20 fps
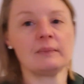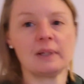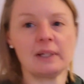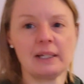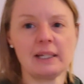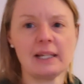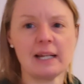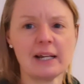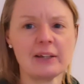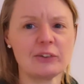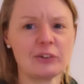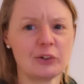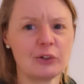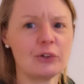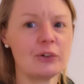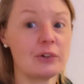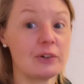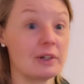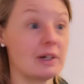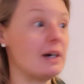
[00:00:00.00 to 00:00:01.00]
He has a
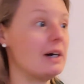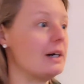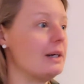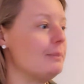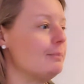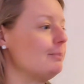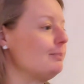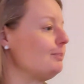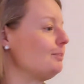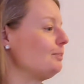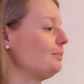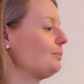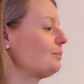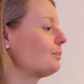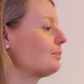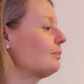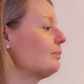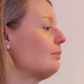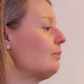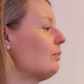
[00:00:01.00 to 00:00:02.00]
good time.
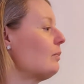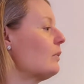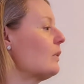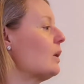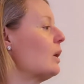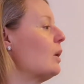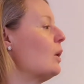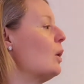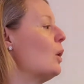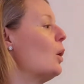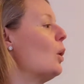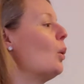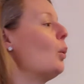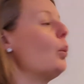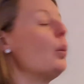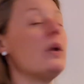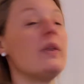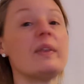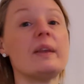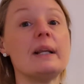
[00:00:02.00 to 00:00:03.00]

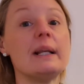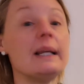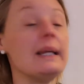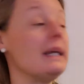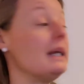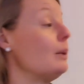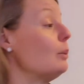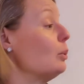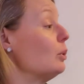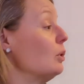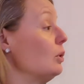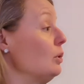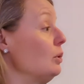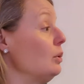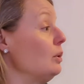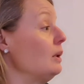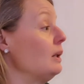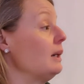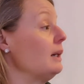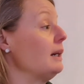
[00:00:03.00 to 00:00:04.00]
With Lee Woo,
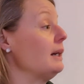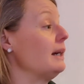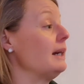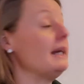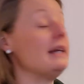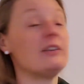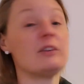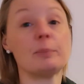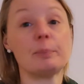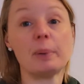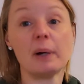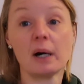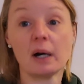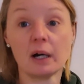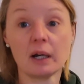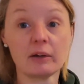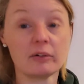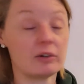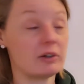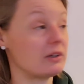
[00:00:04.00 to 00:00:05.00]
he's a
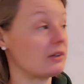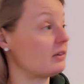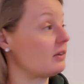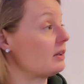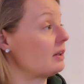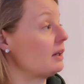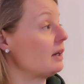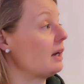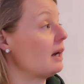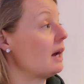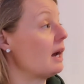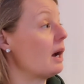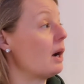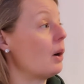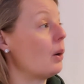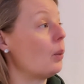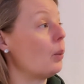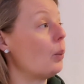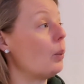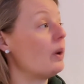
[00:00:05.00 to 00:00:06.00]
pirate.
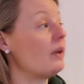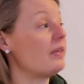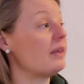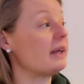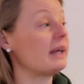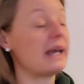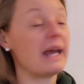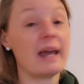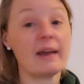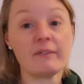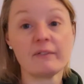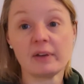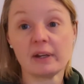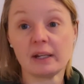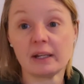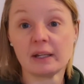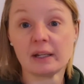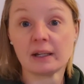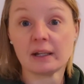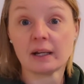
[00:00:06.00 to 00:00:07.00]
With
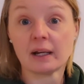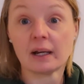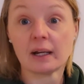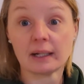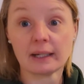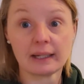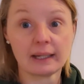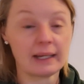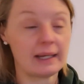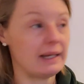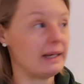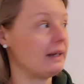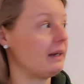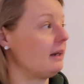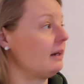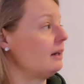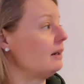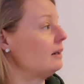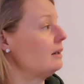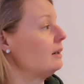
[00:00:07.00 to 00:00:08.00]
Kevin, a
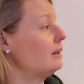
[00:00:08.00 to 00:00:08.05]
king.